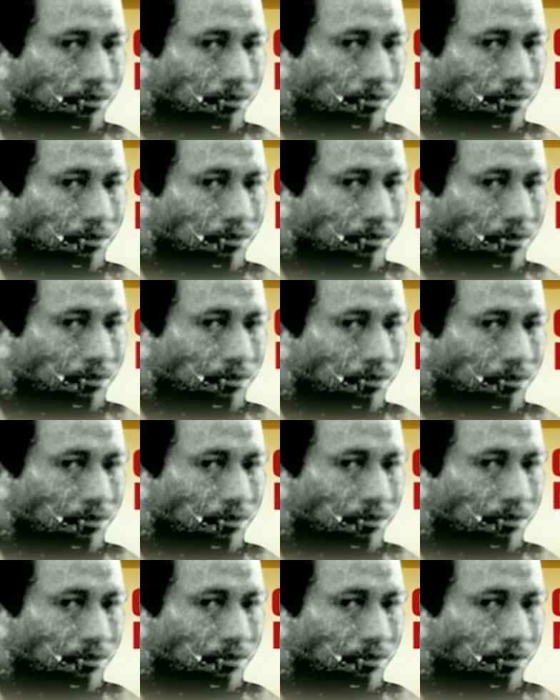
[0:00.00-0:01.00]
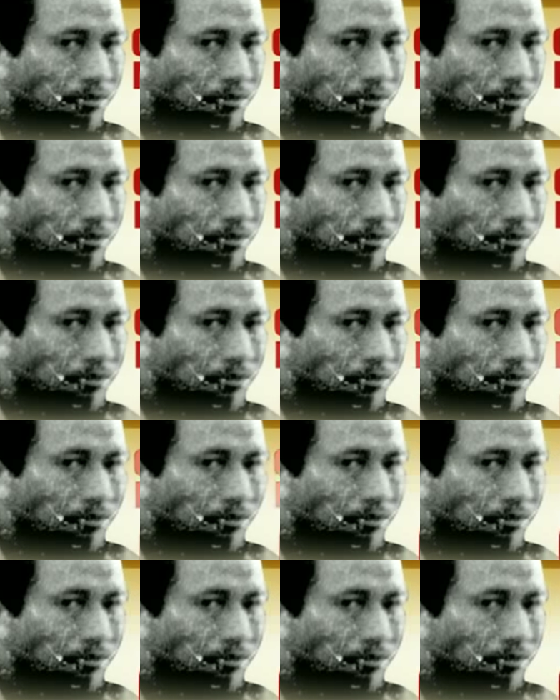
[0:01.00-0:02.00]

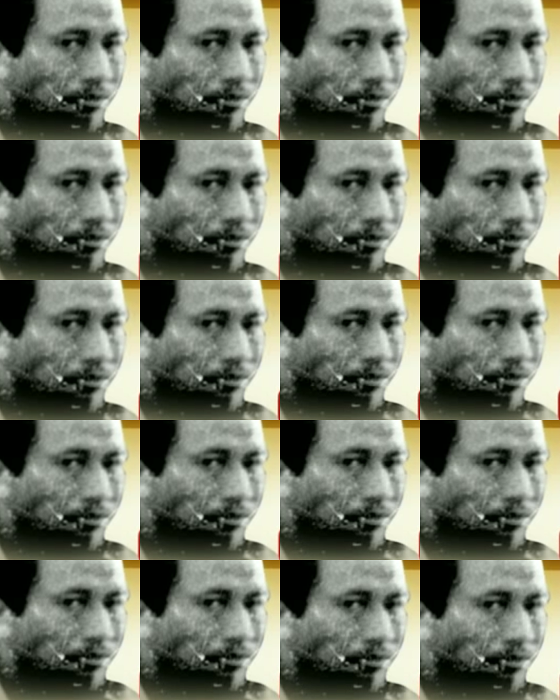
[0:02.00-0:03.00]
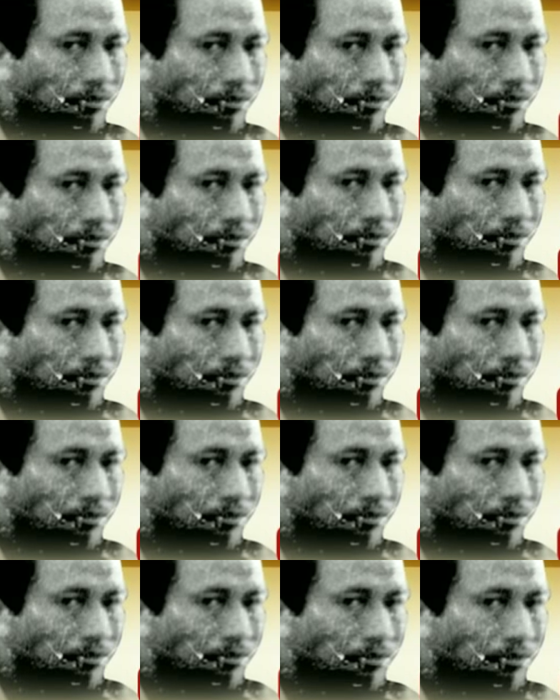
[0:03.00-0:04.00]

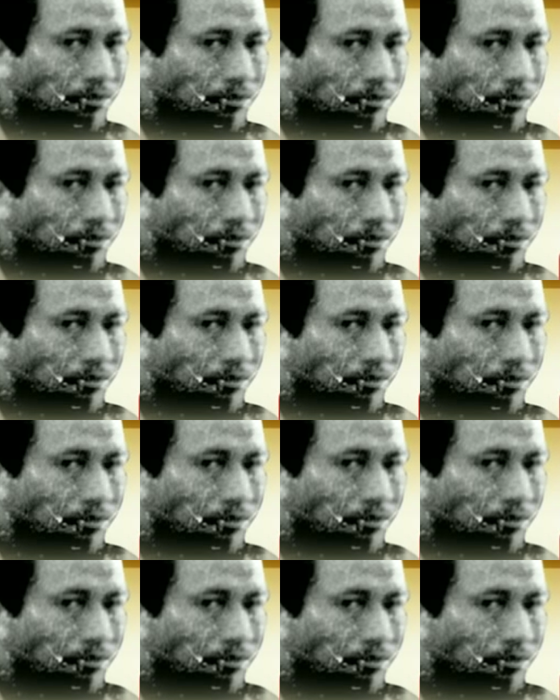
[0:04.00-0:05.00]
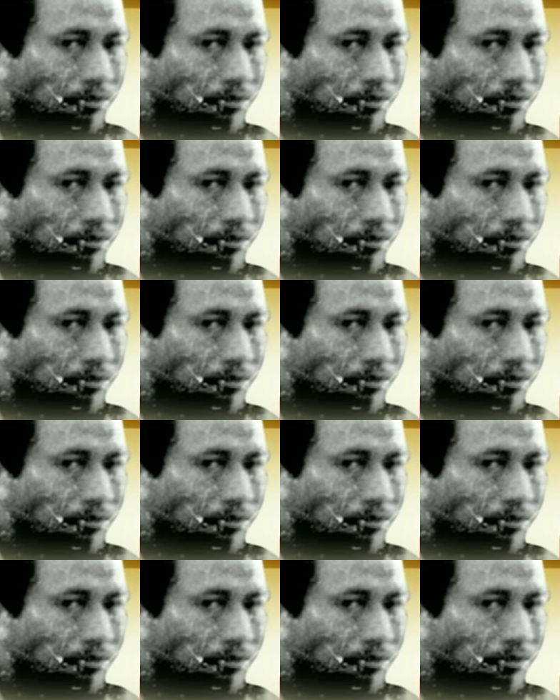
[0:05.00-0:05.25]
The person shown says nothing.